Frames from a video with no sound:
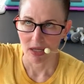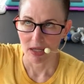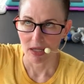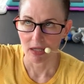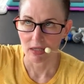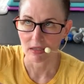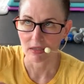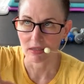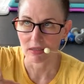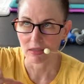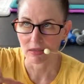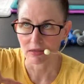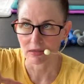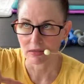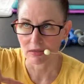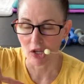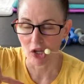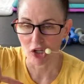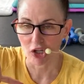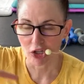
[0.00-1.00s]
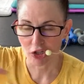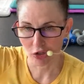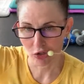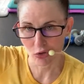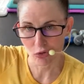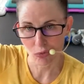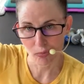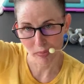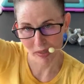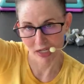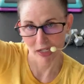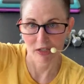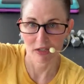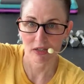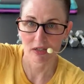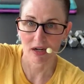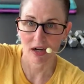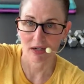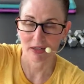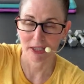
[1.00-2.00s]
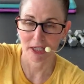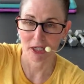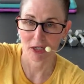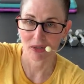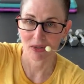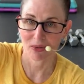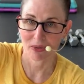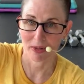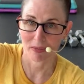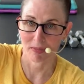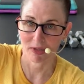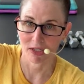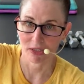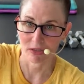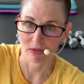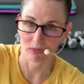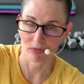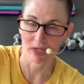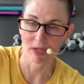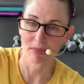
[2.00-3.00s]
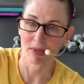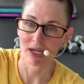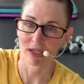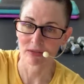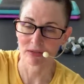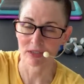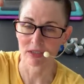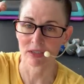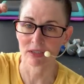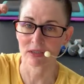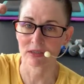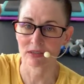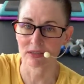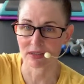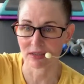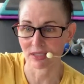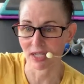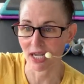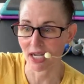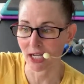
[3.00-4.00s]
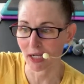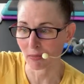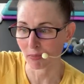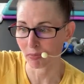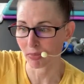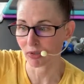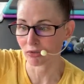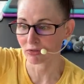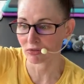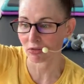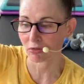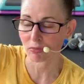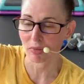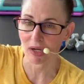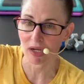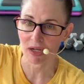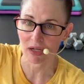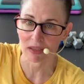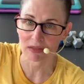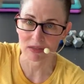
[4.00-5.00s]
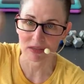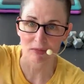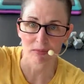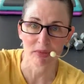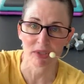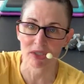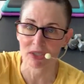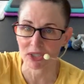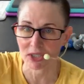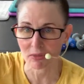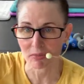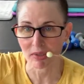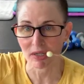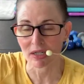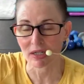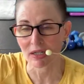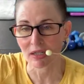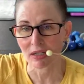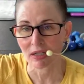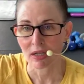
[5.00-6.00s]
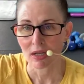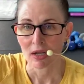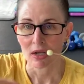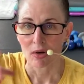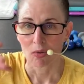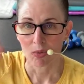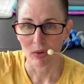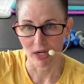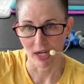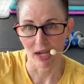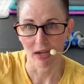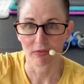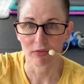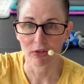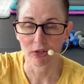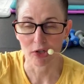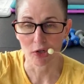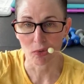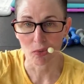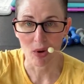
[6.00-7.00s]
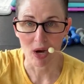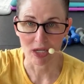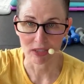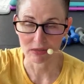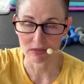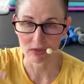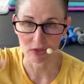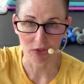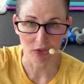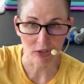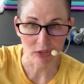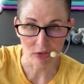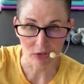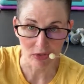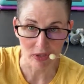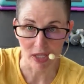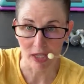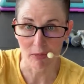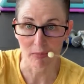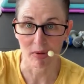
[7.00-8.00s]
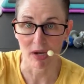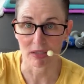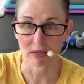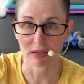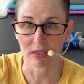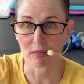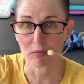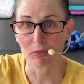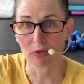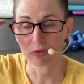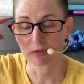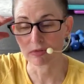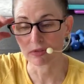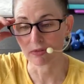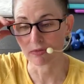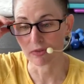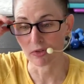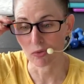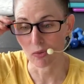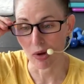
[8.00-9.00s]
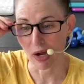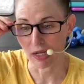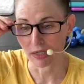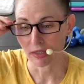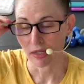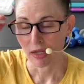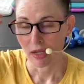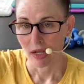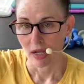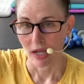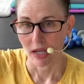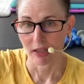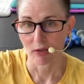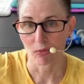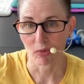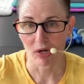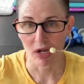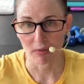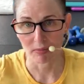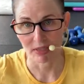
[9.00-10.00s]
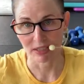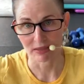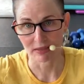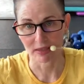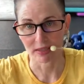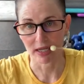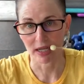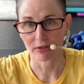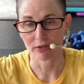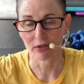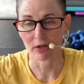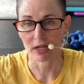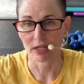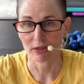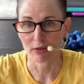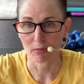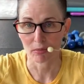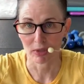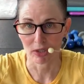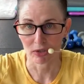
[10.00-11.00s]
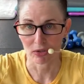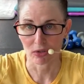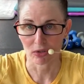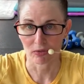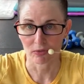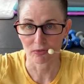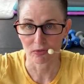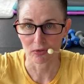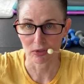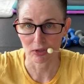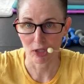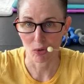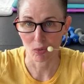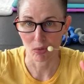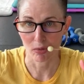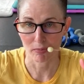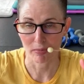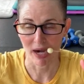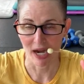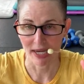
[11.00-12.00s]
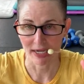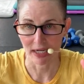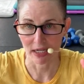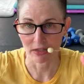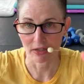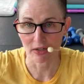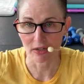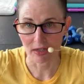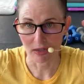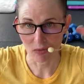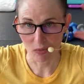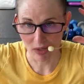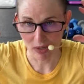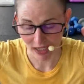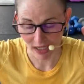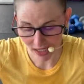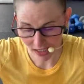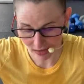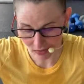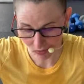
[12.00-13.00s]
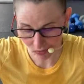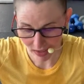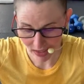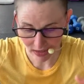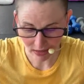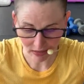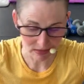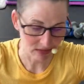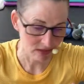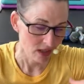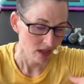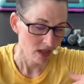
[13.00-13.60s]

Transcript: is you pick your cardio equipment, rebounder, step, Bosu ball, stability ball, whatever you want. So you can do kickboxing moves if you want. And then we're coming together in the middle for lower body. You're going to want hand weights.